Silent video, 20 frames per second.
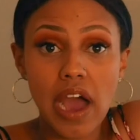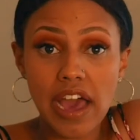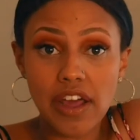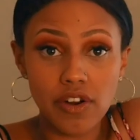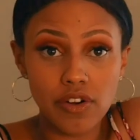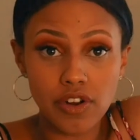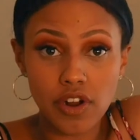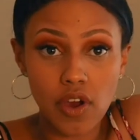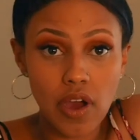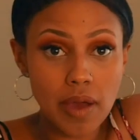I
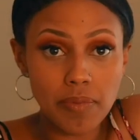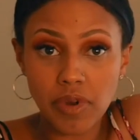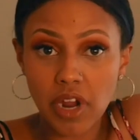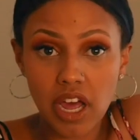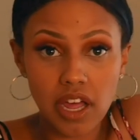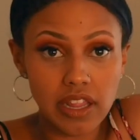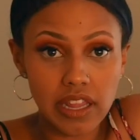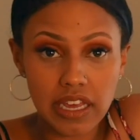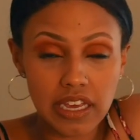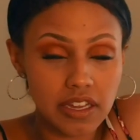don't know. I'm
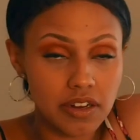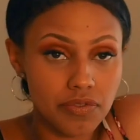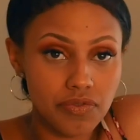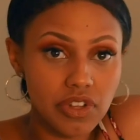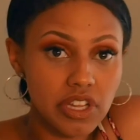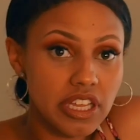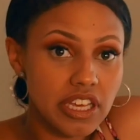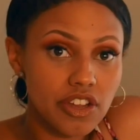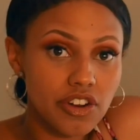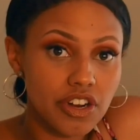not like an
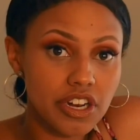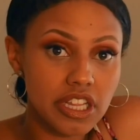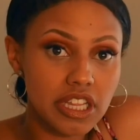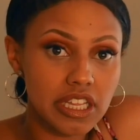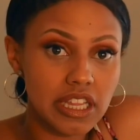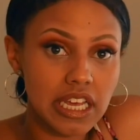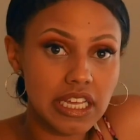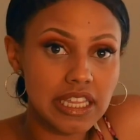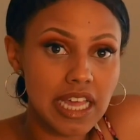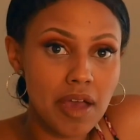affiliate or anything
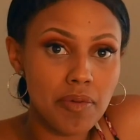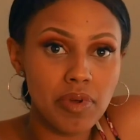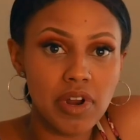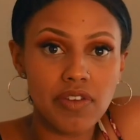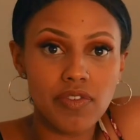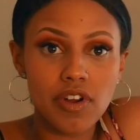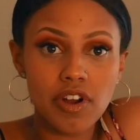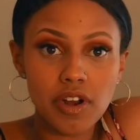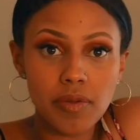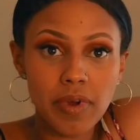like that, but
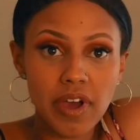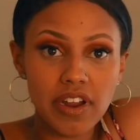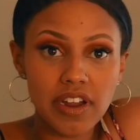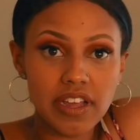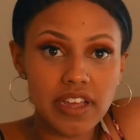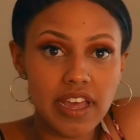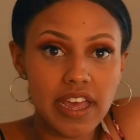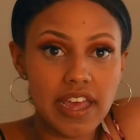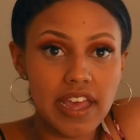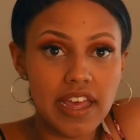I've heard about
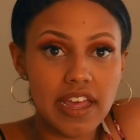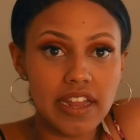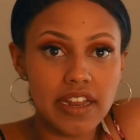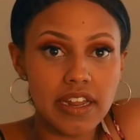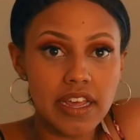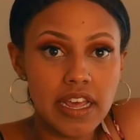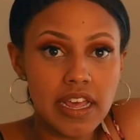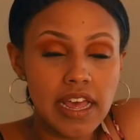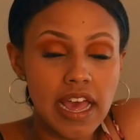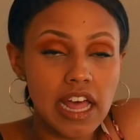it,
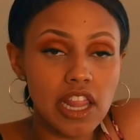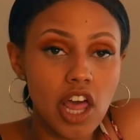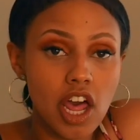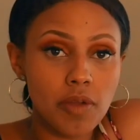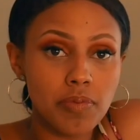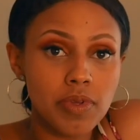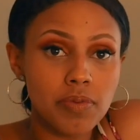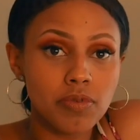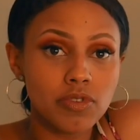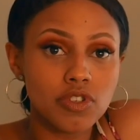and a lot
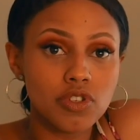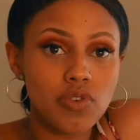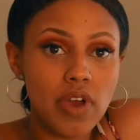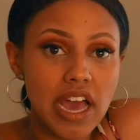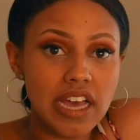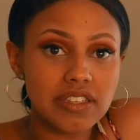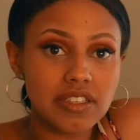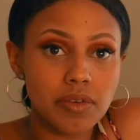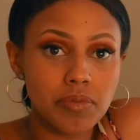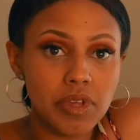of people do
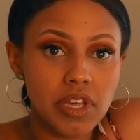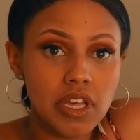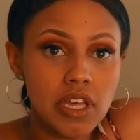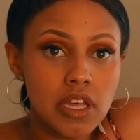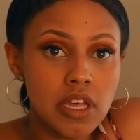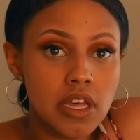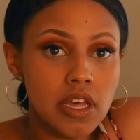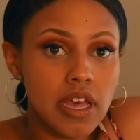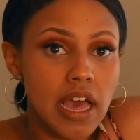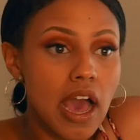ask me,
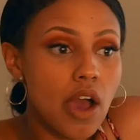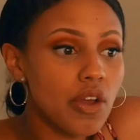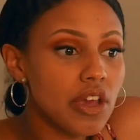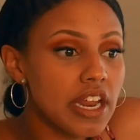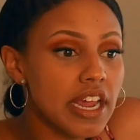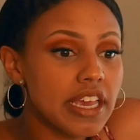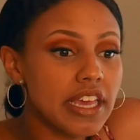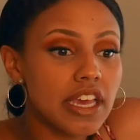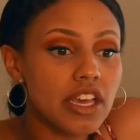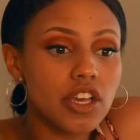how can
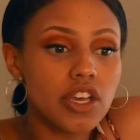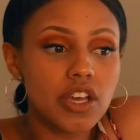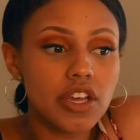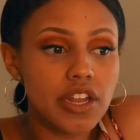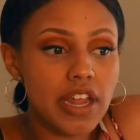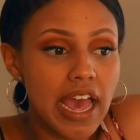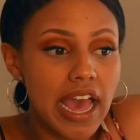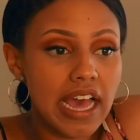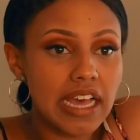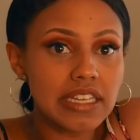I get good
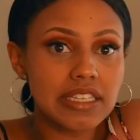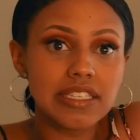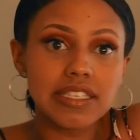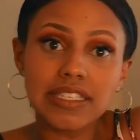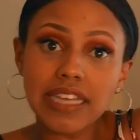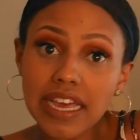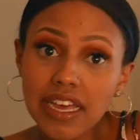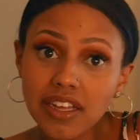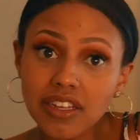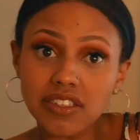at
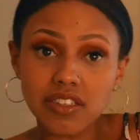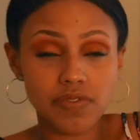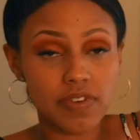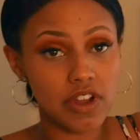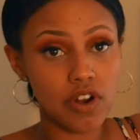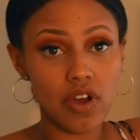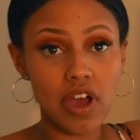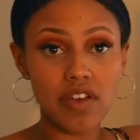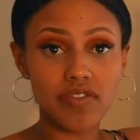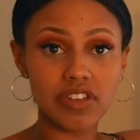sales if I
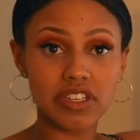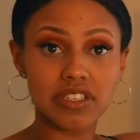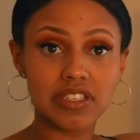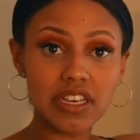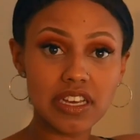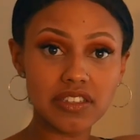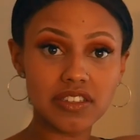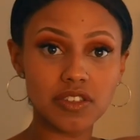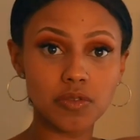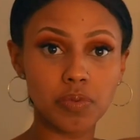don't have any
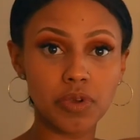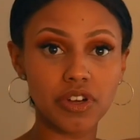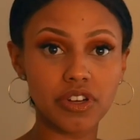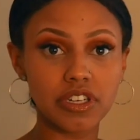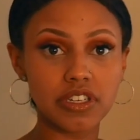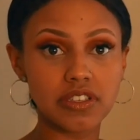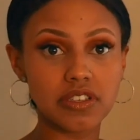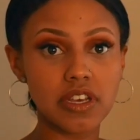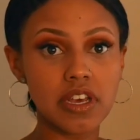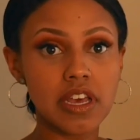sales
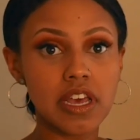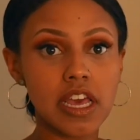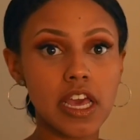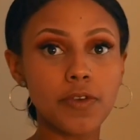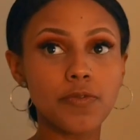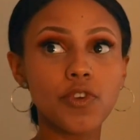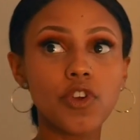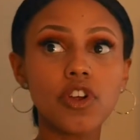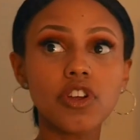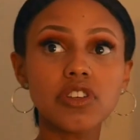experience?
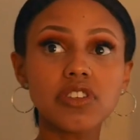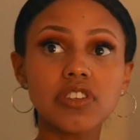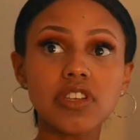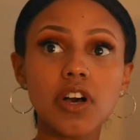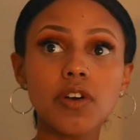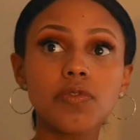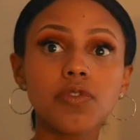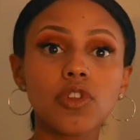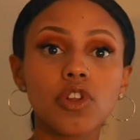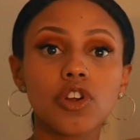If you're a
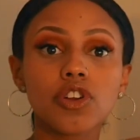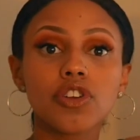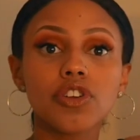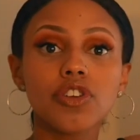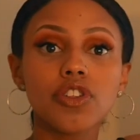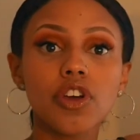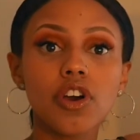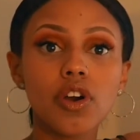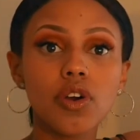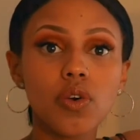self-learner
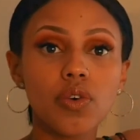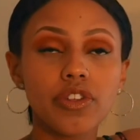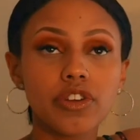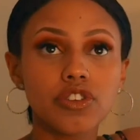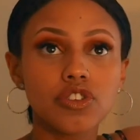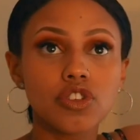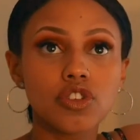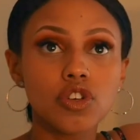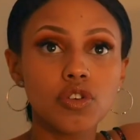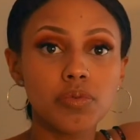though,
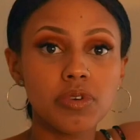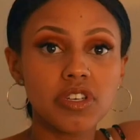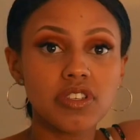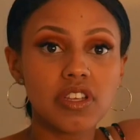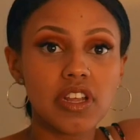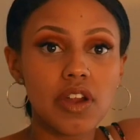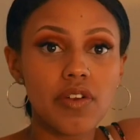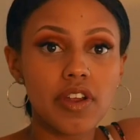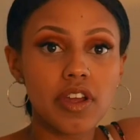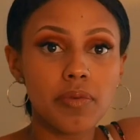there's 2 books
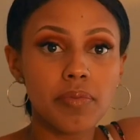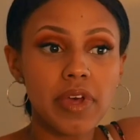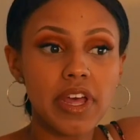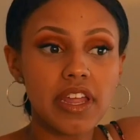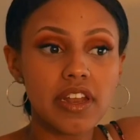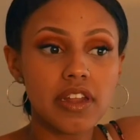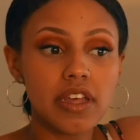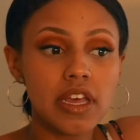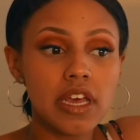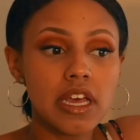that I
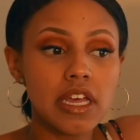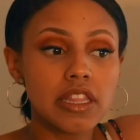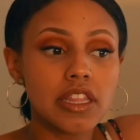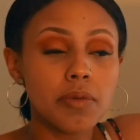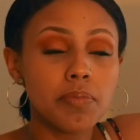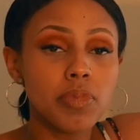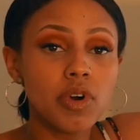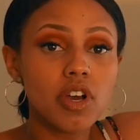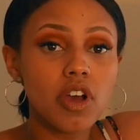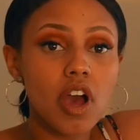recommend. The
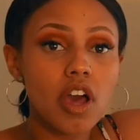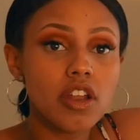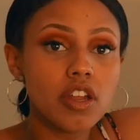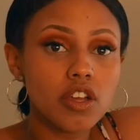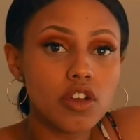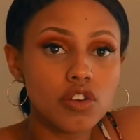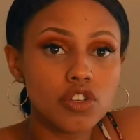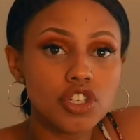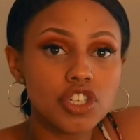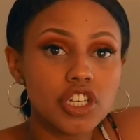book on
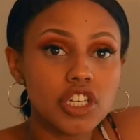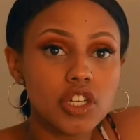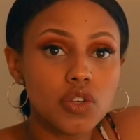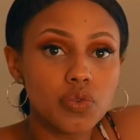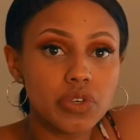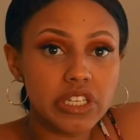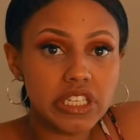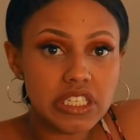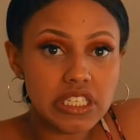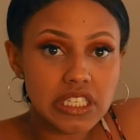negotiating
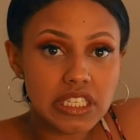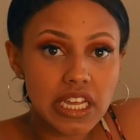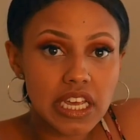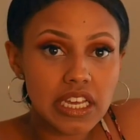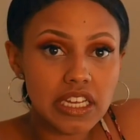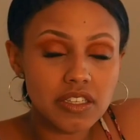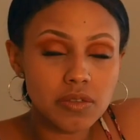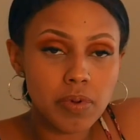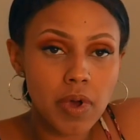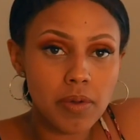real
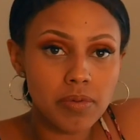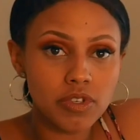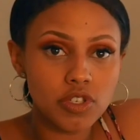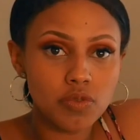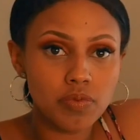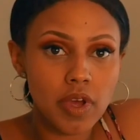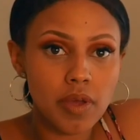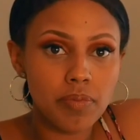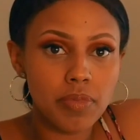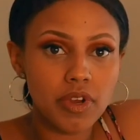estate, it's published
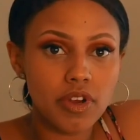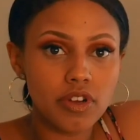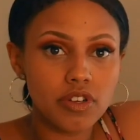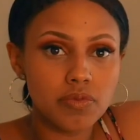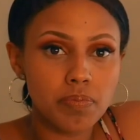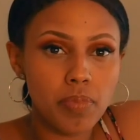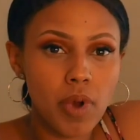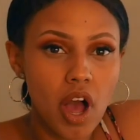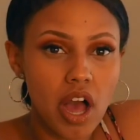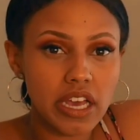by Bigger
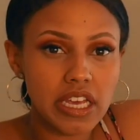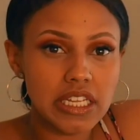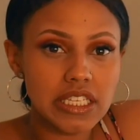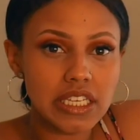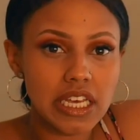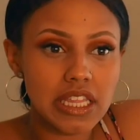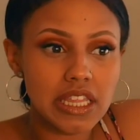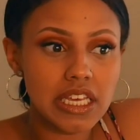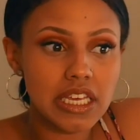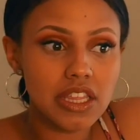Pockets.
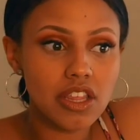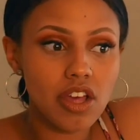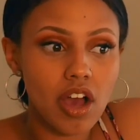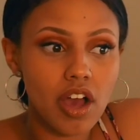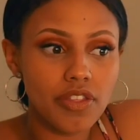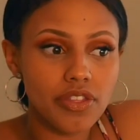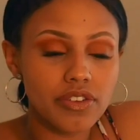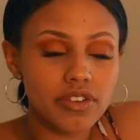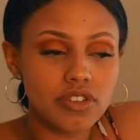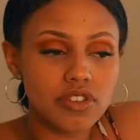I think the
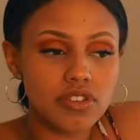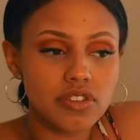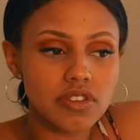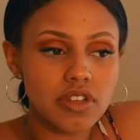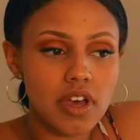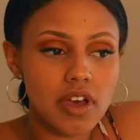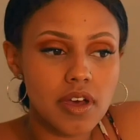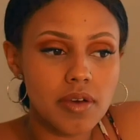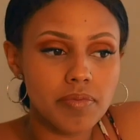author is